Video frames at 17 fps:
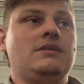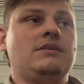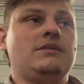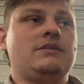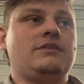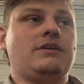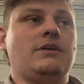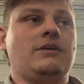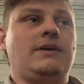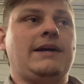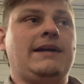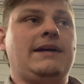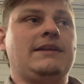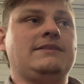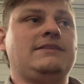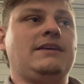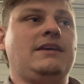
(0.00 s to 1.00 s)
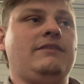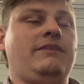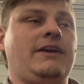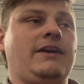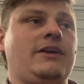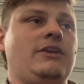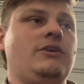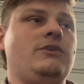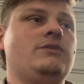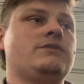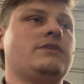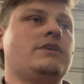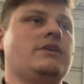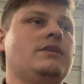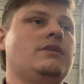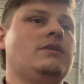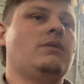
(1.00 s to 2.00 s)
So I got to see if I can use
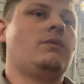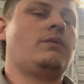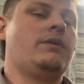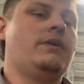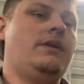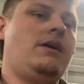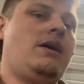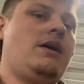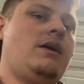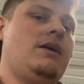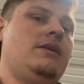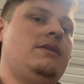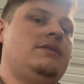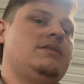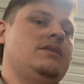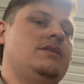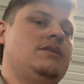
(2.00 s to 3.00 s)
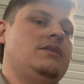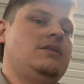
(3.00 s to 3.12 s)
it or not.